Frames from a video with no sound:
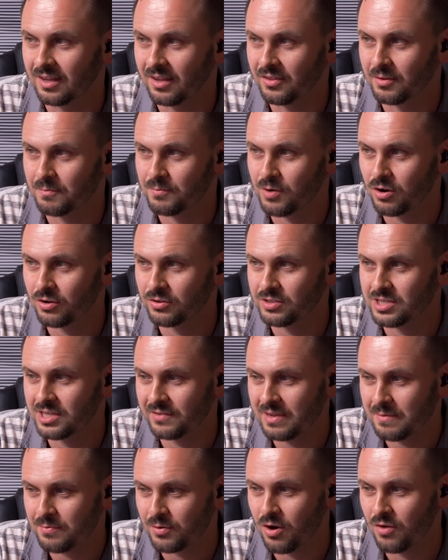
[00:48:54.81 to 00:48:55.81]
The Proko
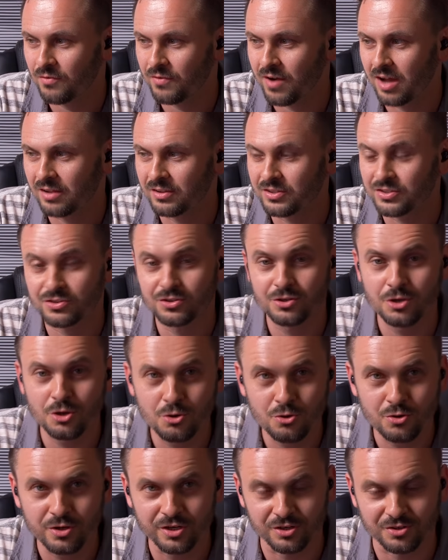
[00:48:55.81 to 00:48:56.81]
TV profile is
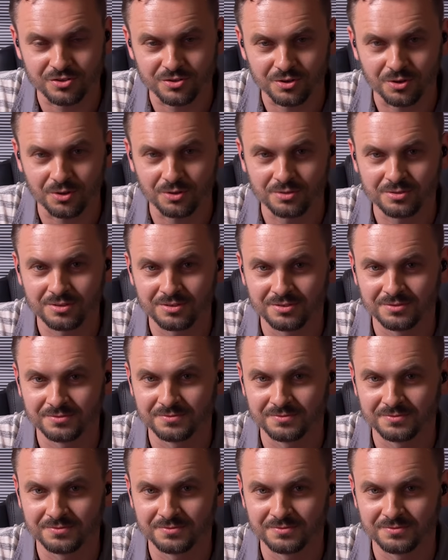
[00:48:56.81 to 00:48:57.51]
two years old.